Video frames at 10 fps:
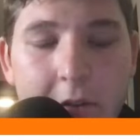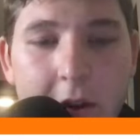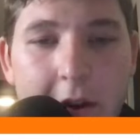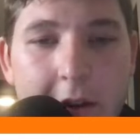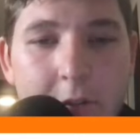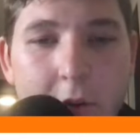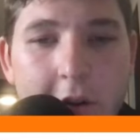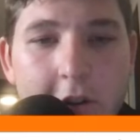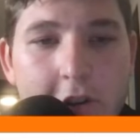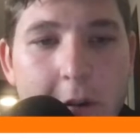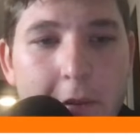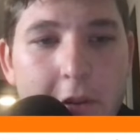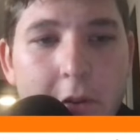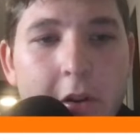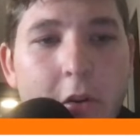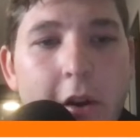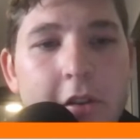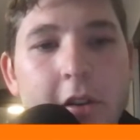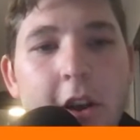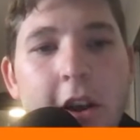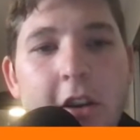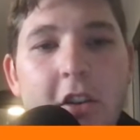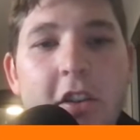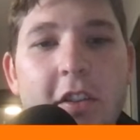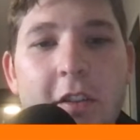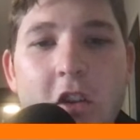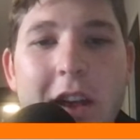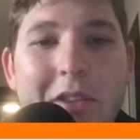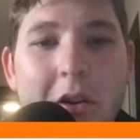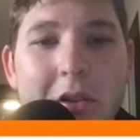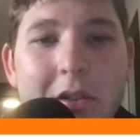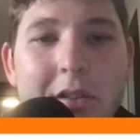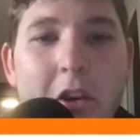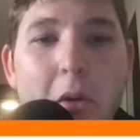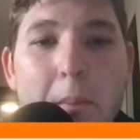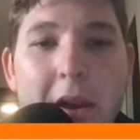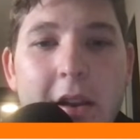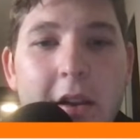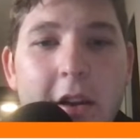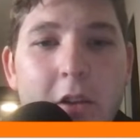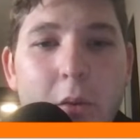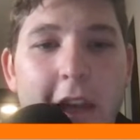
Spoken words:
wanted to jump in and throw in a question. Do you think the Jets are still beating us?